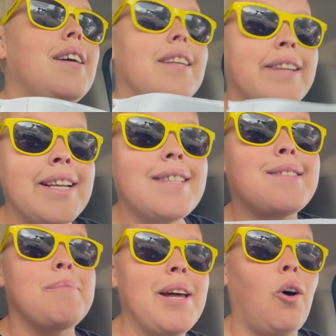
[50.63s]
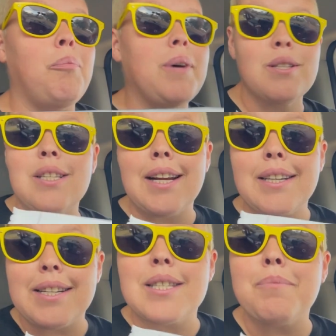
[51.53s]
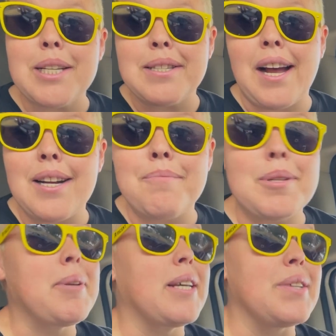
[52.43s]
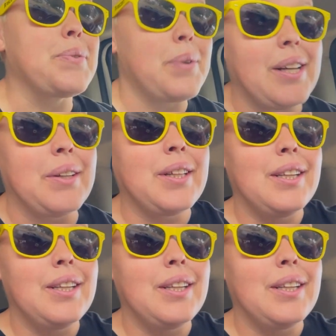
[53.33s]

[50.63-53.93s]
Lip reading: need some help on selecting some of these items because, well,